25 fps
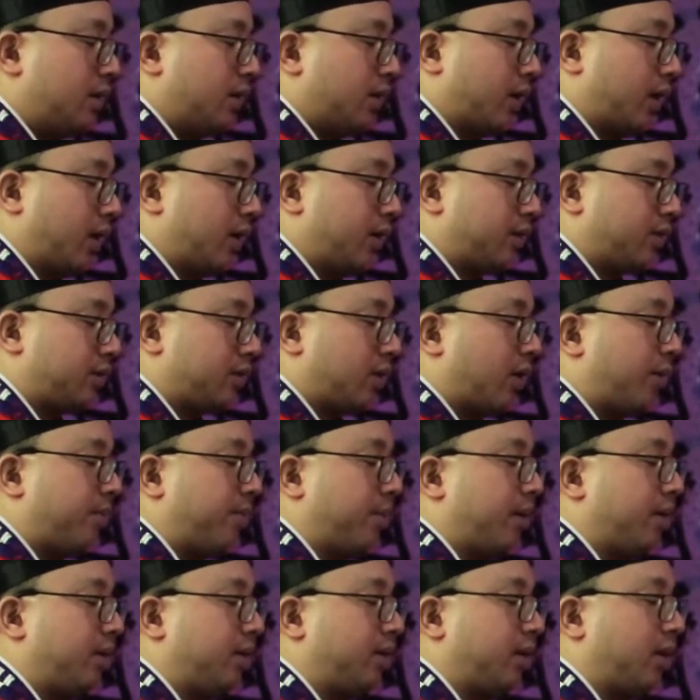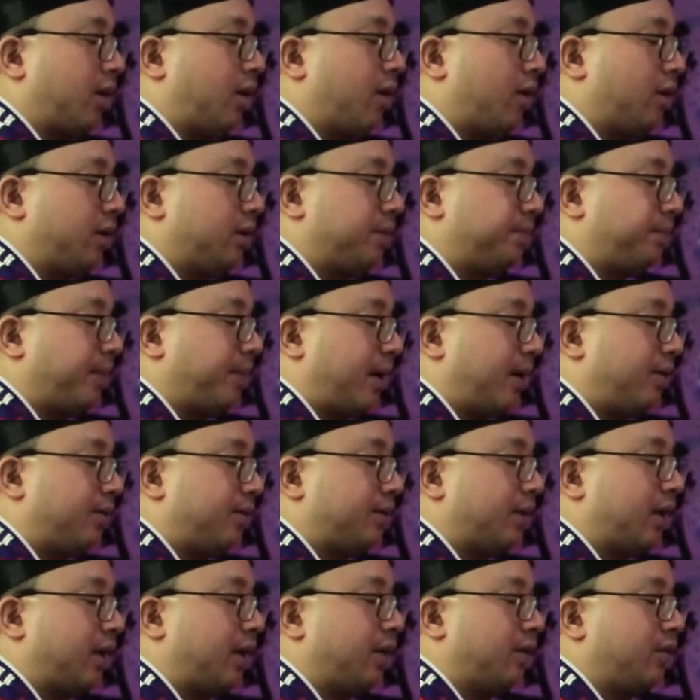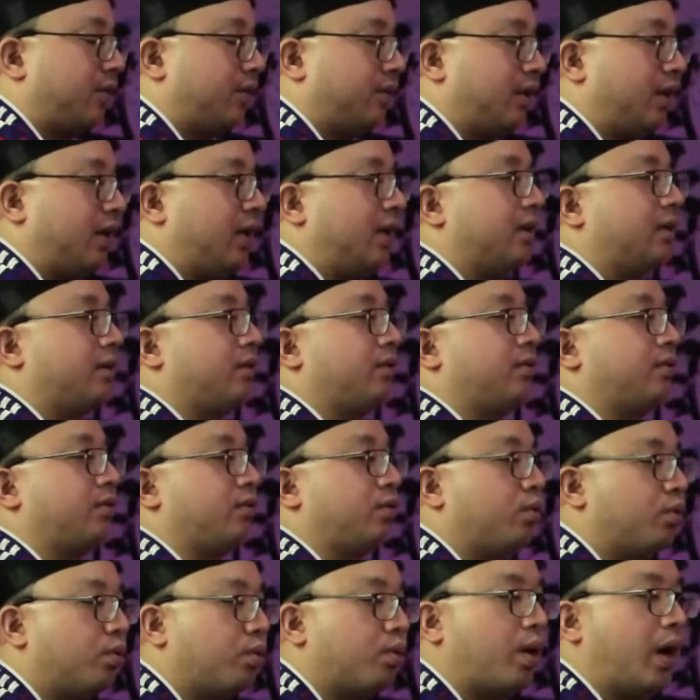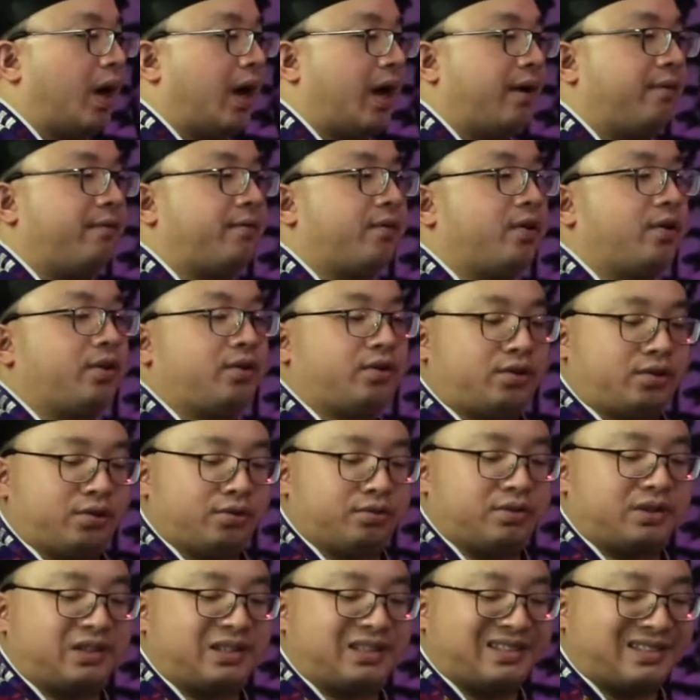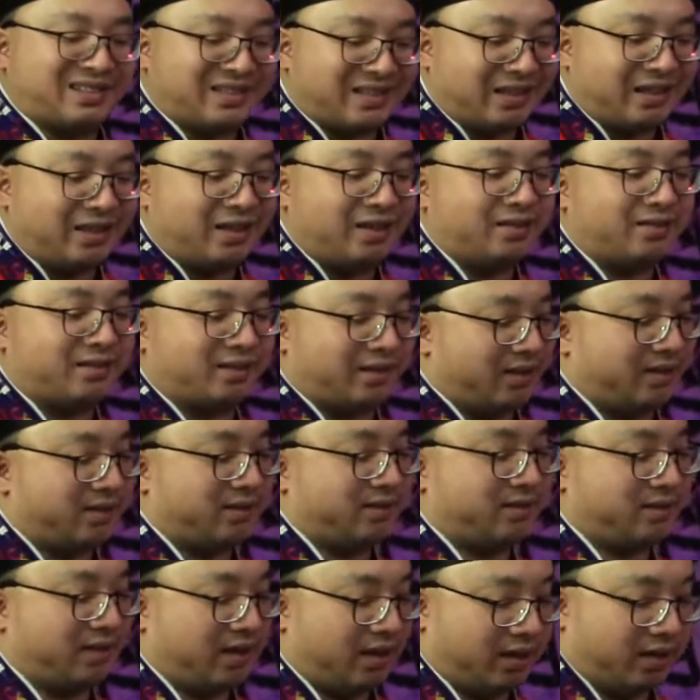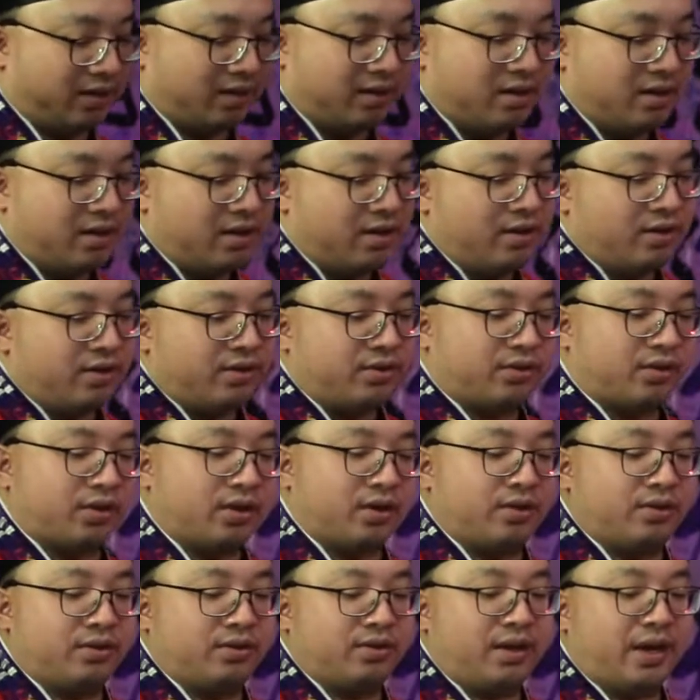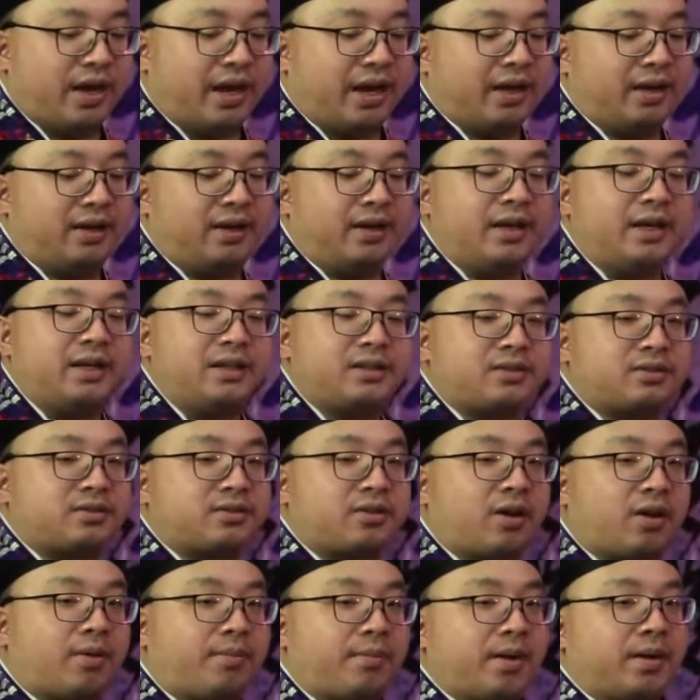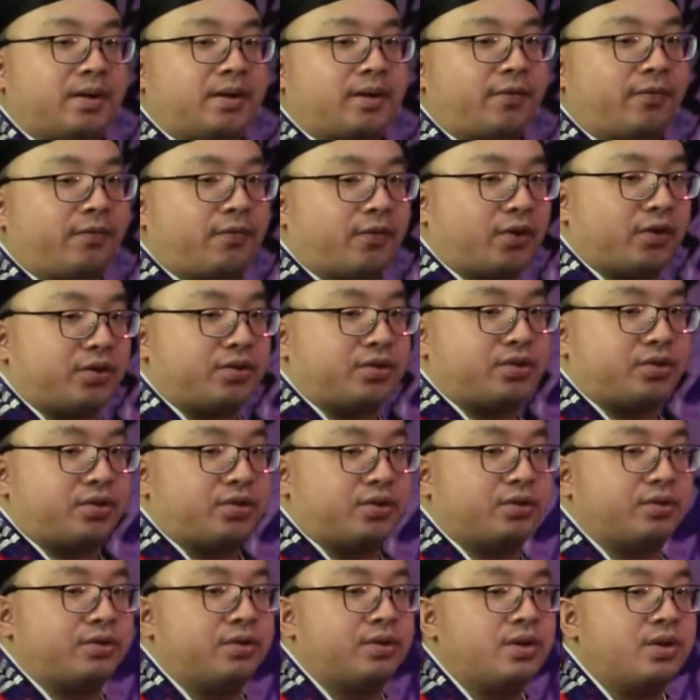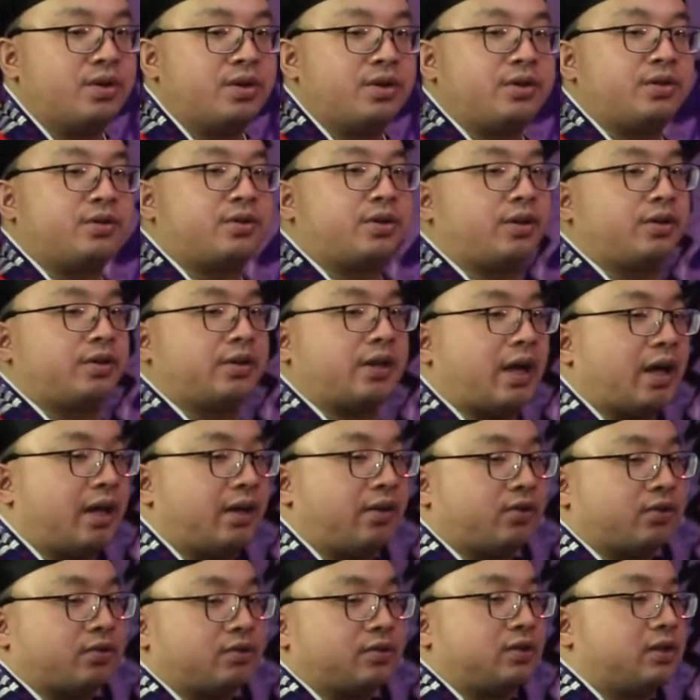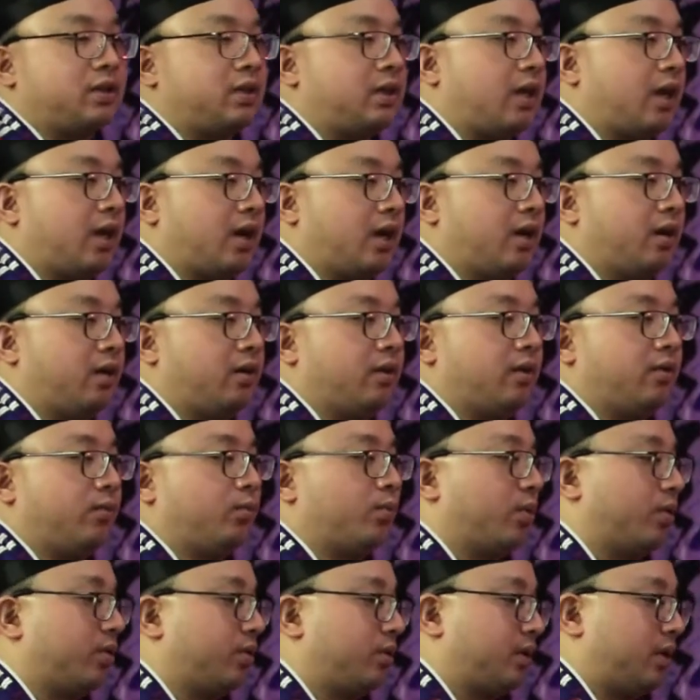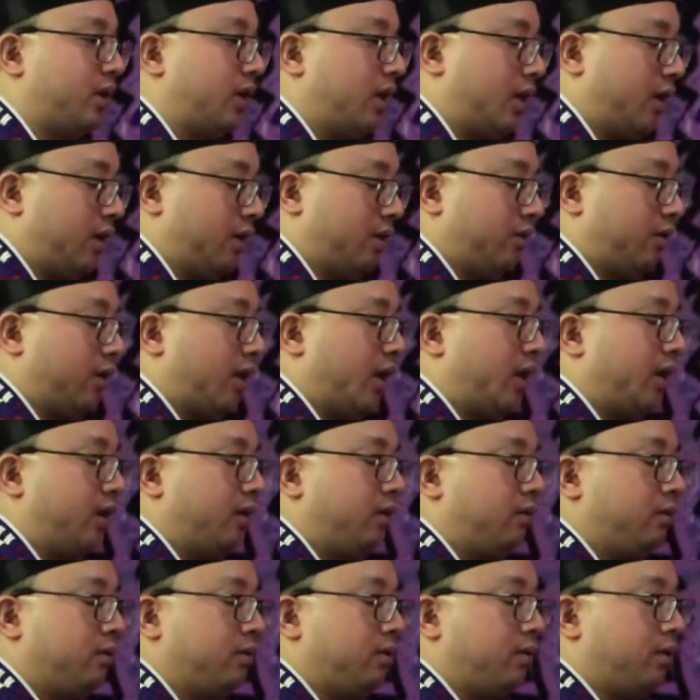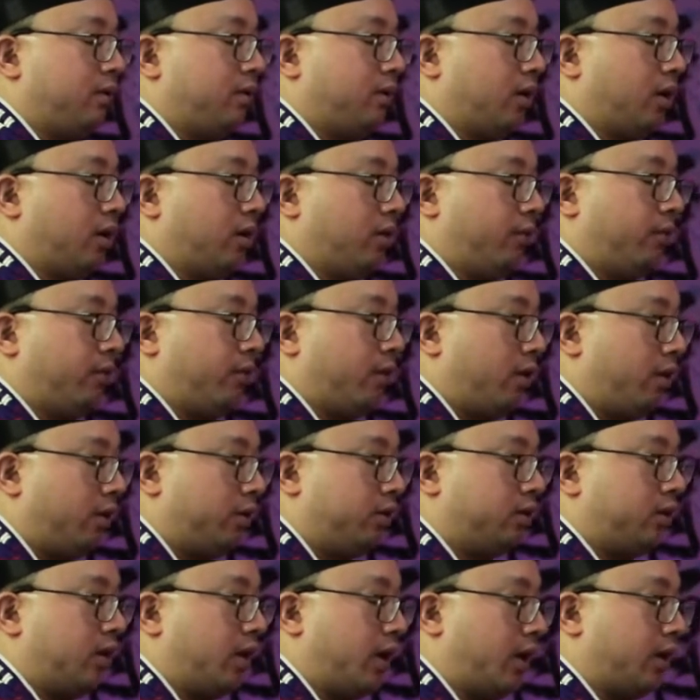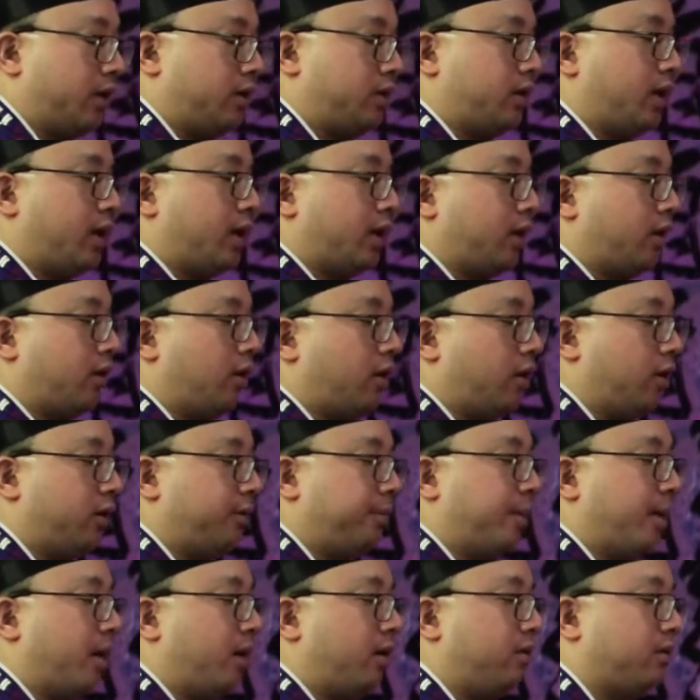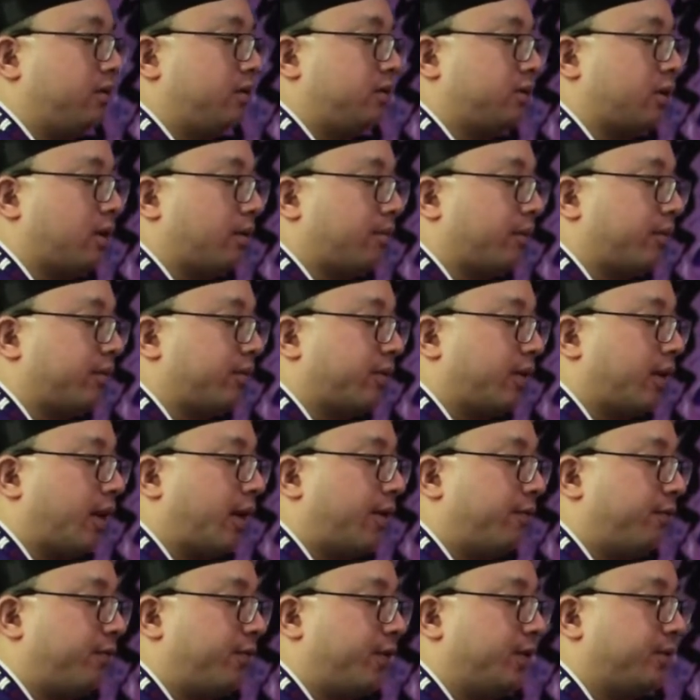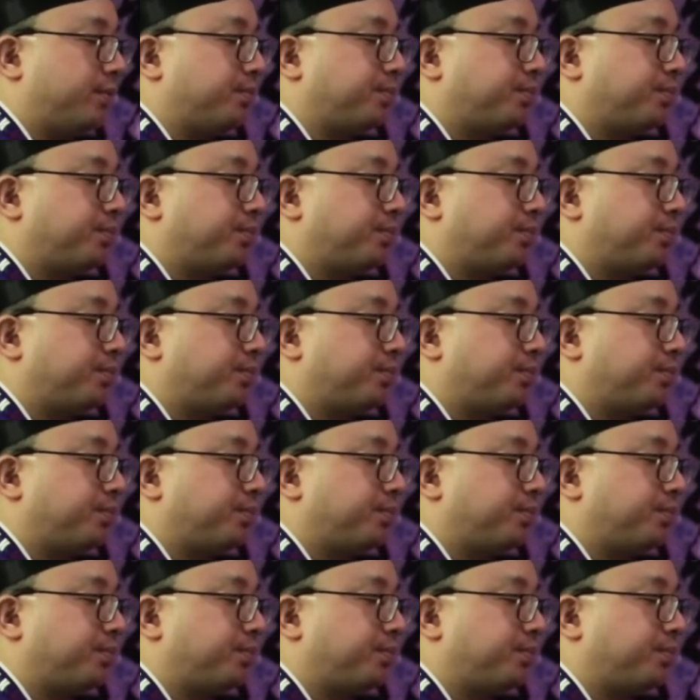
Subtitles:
Okay, stomp in the harsh spell that you need whoever to see this thing. So at least stomp in the first two so that Josiah will see it, right? So first and second harsh spell, stomp of the left foot.